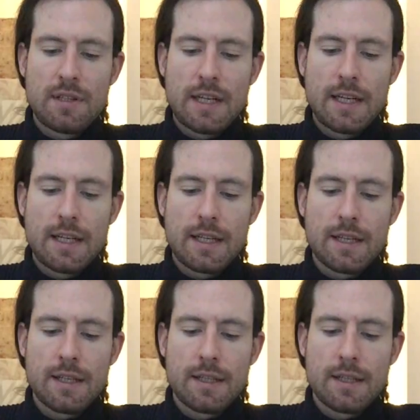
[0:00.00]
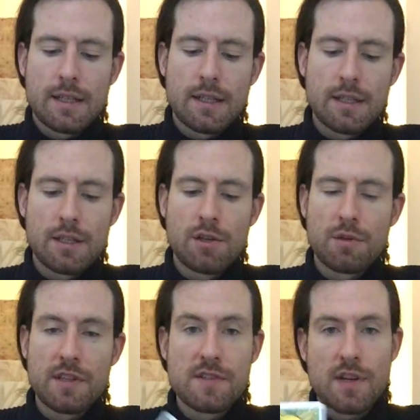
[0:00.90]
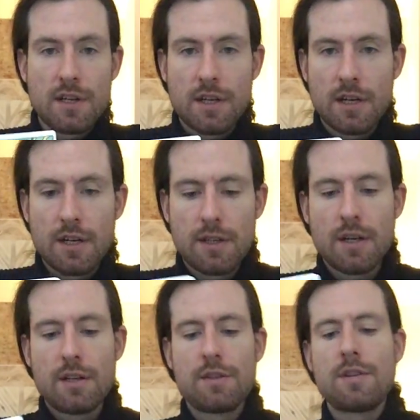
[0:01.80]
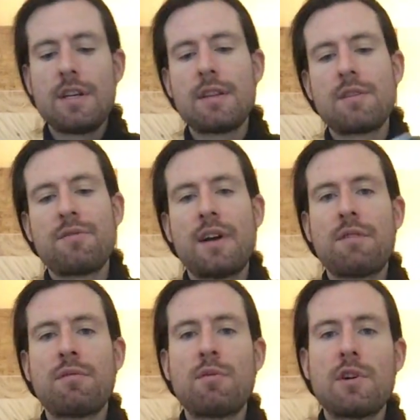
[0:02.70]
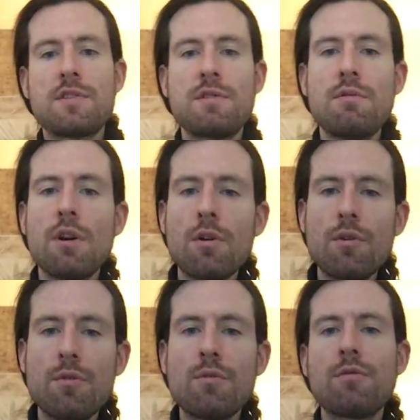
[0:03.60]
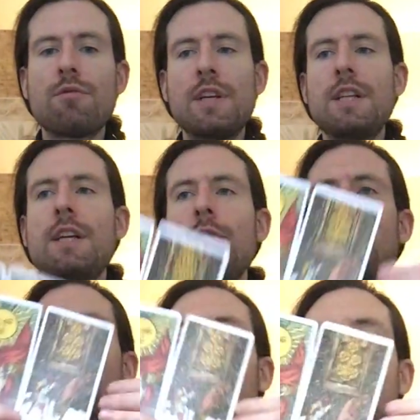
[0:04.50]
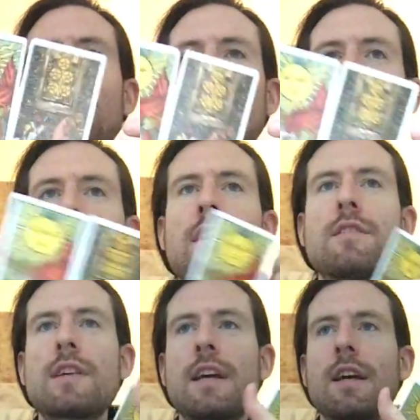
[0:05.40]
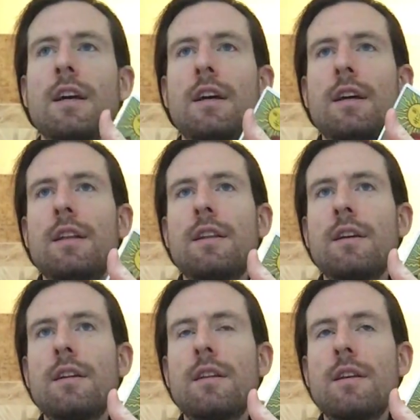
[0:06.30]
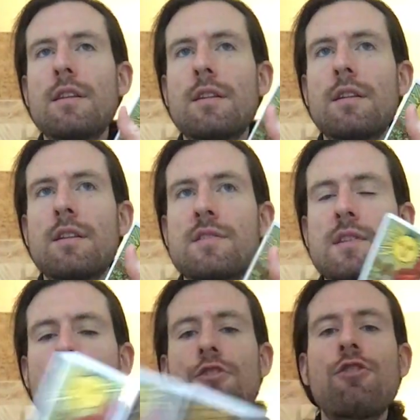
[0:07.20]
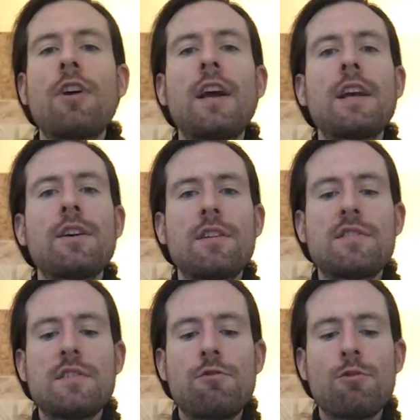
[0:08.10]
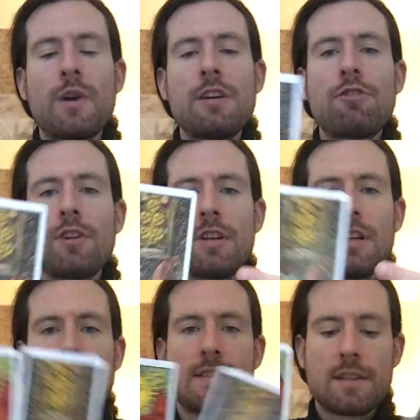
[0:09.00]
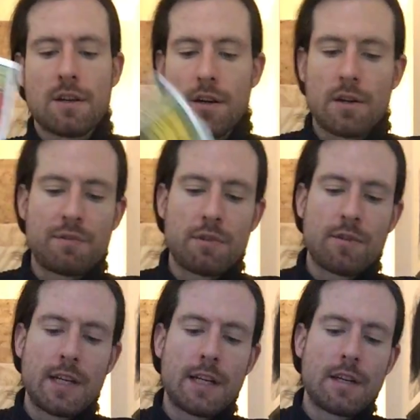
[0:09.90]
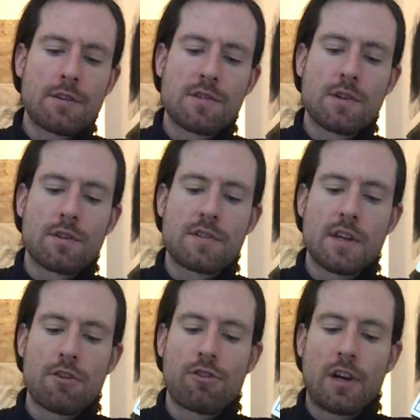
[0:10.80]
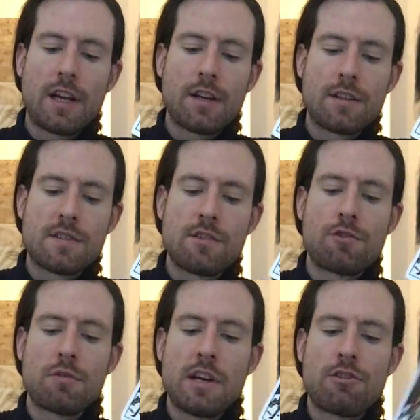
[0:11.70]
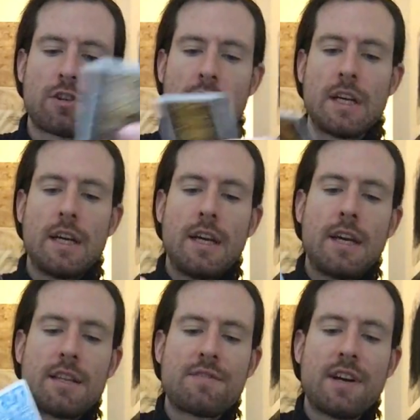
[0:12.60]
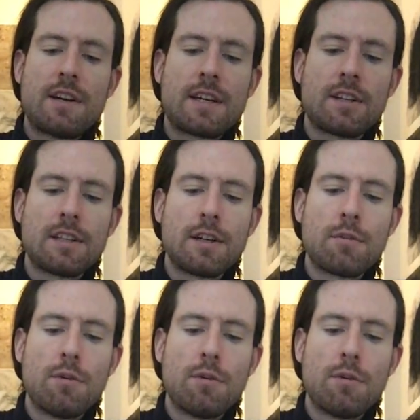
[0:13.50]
like, with the Sun card underneath the Five of Wands, really, it's like the sun is shining on the situation. It's at the heart of your reading here. So the sun is shining on the situation, and it's very clear